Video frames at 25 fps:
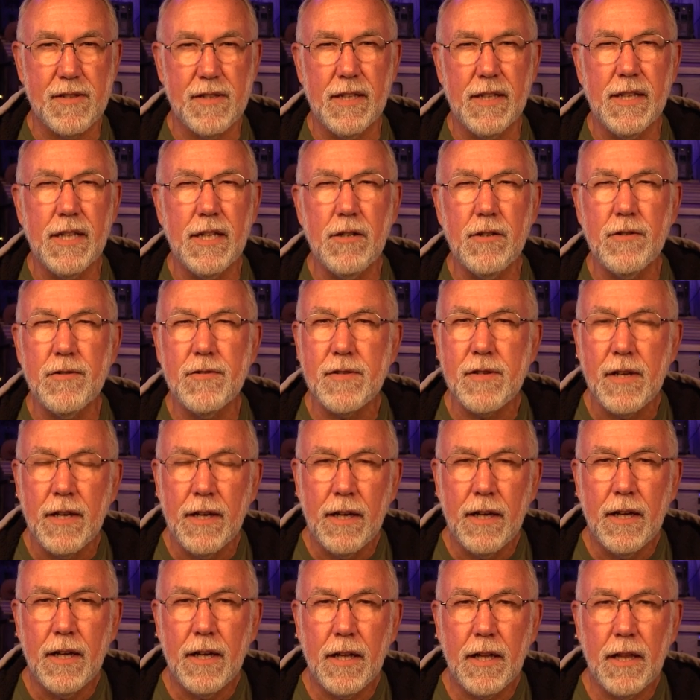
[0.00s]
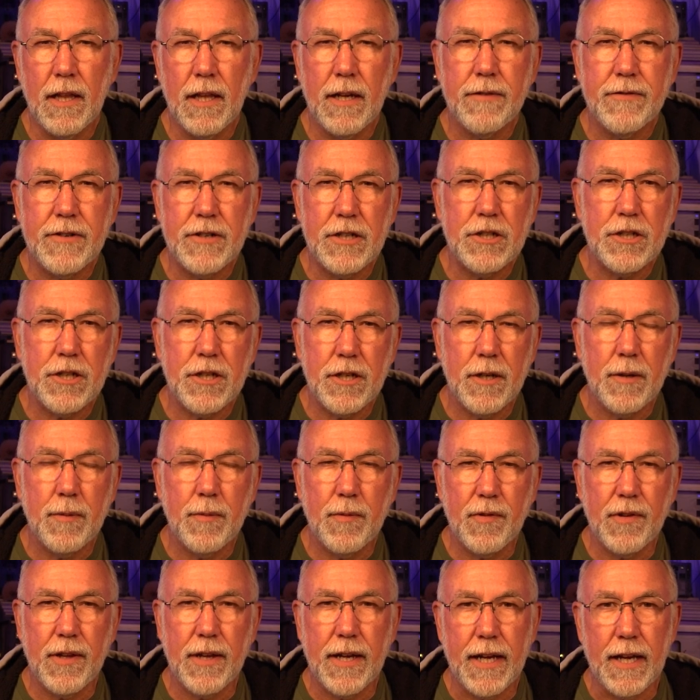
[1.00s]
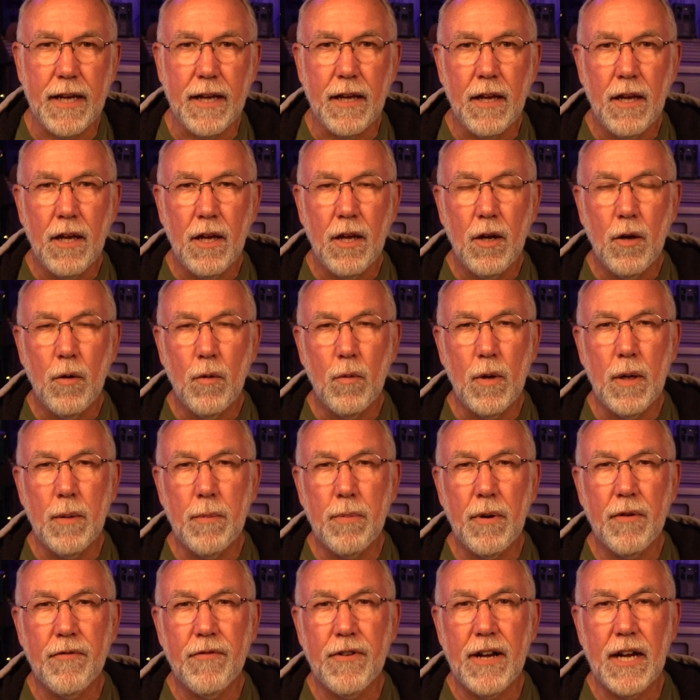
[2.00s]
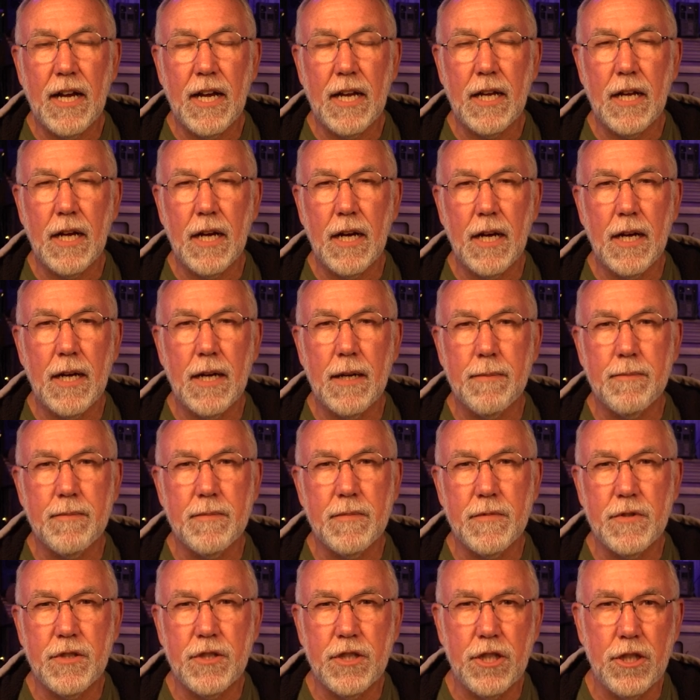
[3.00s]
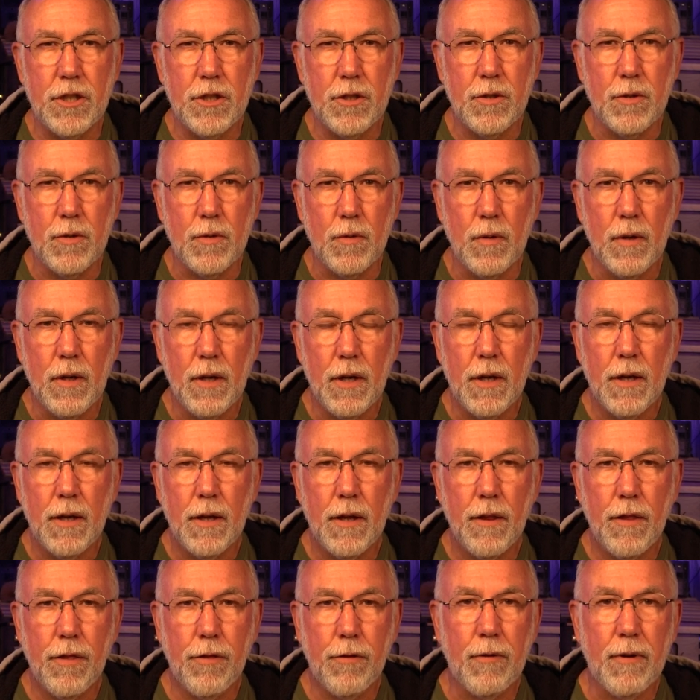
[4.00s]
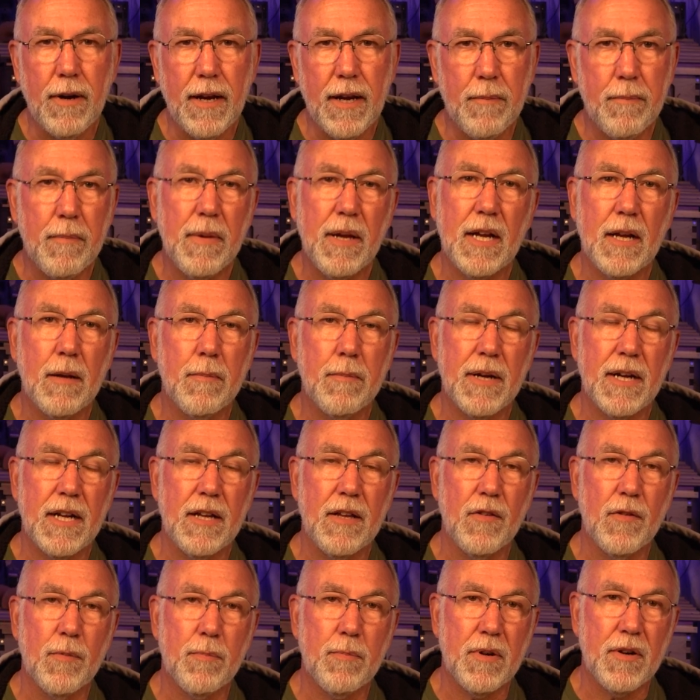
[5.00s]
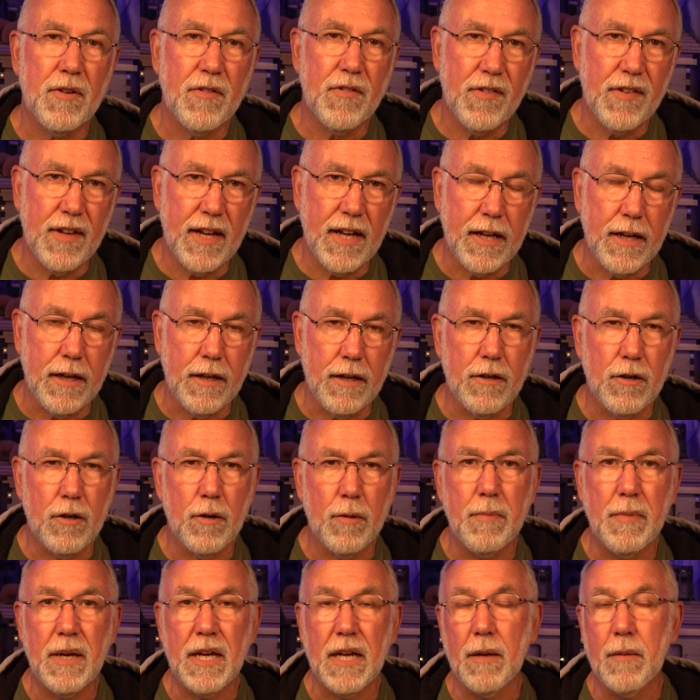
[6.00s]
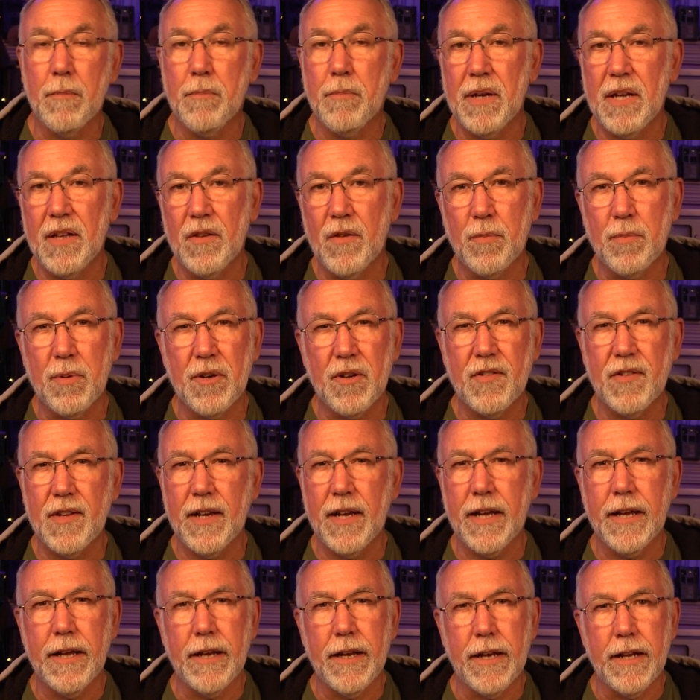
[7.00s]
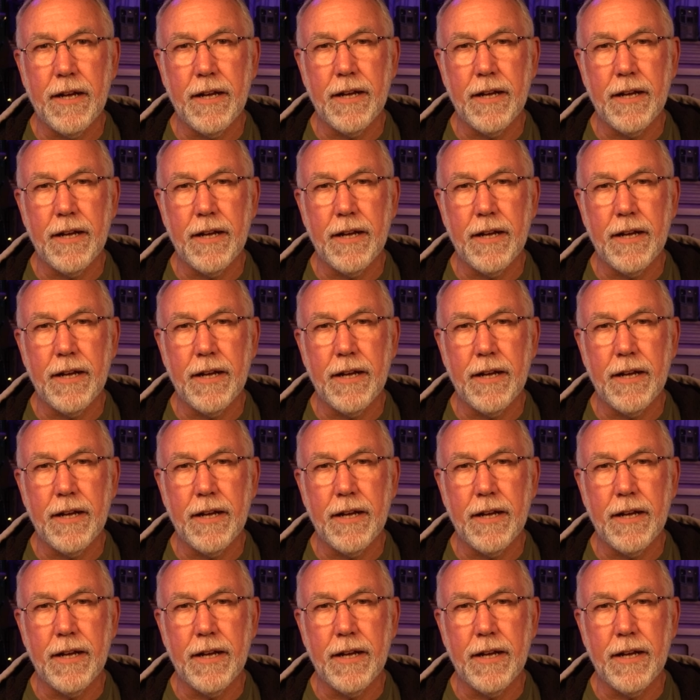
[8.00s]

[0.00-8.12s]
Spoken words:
And then they use clever terms like, we provide up to 3 megabytes per second, or megabits per second.